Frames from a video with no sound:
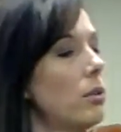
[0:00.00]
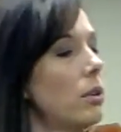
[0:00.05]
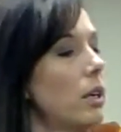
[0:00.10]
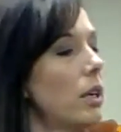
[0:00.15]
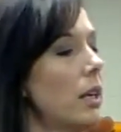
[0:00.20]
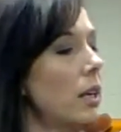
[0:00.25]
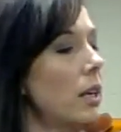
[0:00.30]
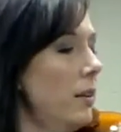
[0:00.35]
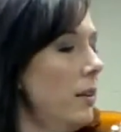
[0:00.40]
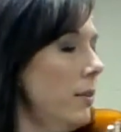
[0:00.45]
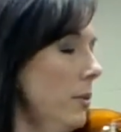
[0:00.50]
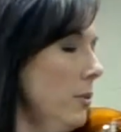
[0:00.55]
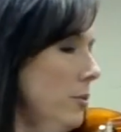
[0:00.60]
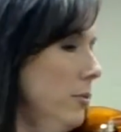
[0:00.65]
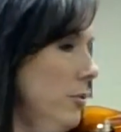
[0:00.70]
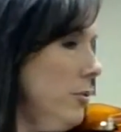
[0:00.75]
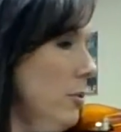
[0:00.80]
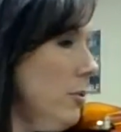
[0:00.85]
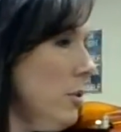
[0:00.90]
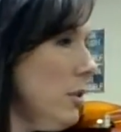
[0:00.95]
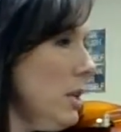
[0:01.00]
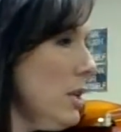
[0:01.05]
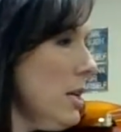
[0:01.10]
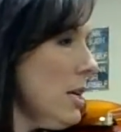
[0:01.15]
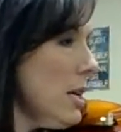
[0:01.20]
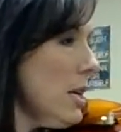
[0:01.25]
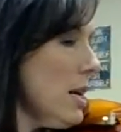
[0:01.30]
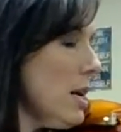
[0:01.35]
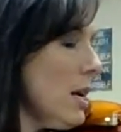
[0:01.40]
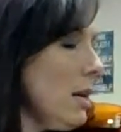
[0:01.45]
Okay, so
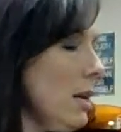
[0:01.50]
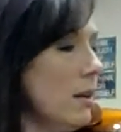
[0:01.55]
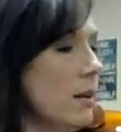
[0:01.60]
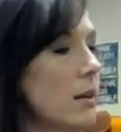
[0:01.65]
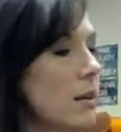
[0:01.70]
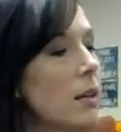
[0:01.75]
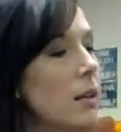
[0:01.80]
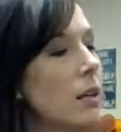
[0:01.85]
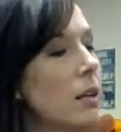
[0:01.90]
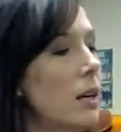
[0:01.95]
48.